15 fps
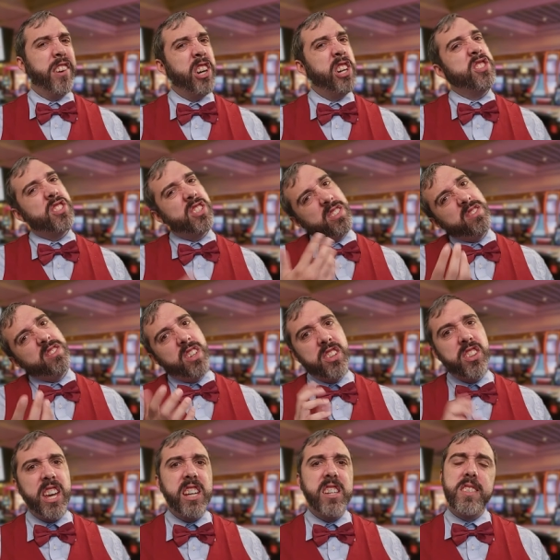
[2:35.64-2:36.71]
first,
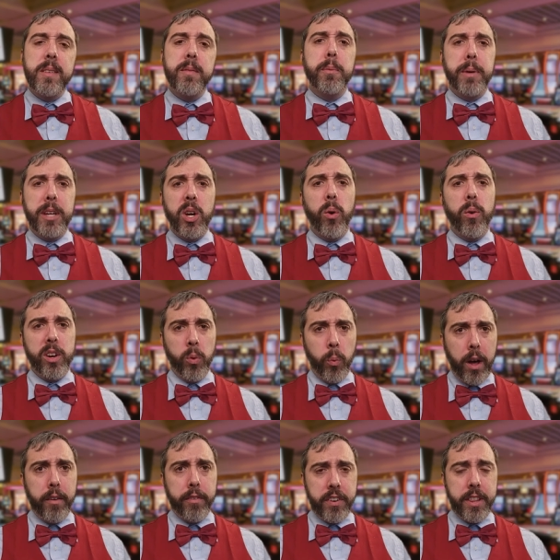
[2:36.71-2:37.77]
things seem to be going
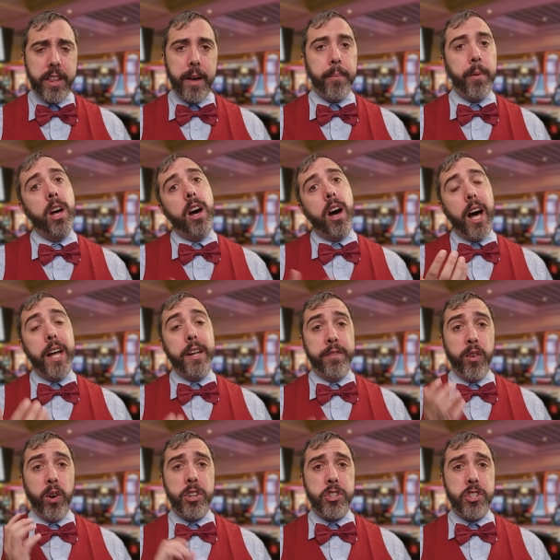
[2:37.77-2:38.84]
well for them.
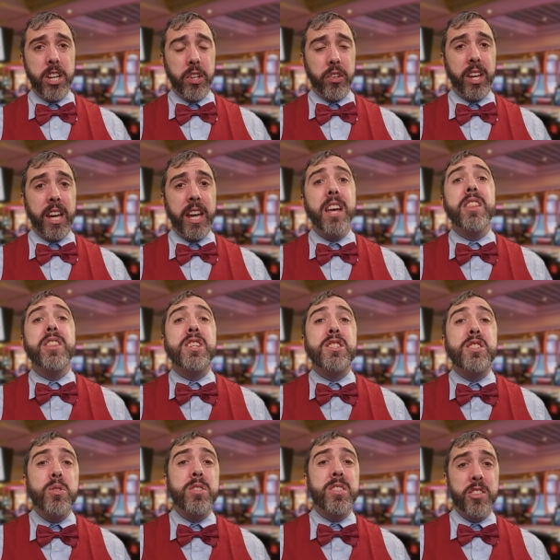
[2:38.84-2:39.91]
Unfortunately,
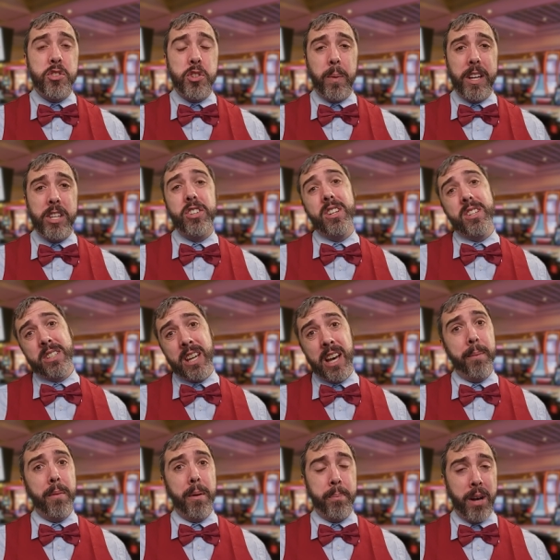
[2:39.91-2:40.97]
this new situation has
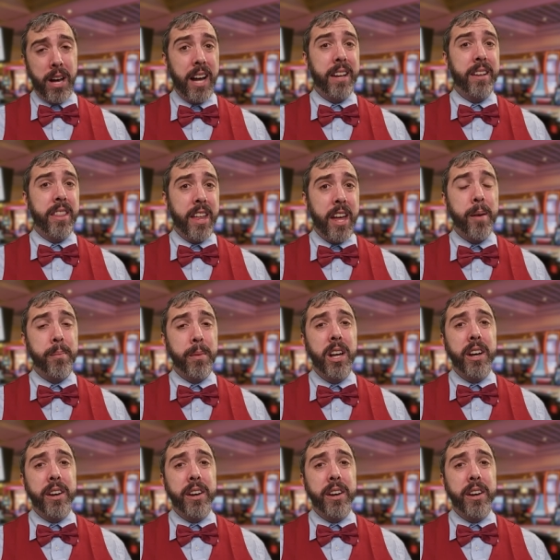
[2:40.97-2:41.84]
come upon them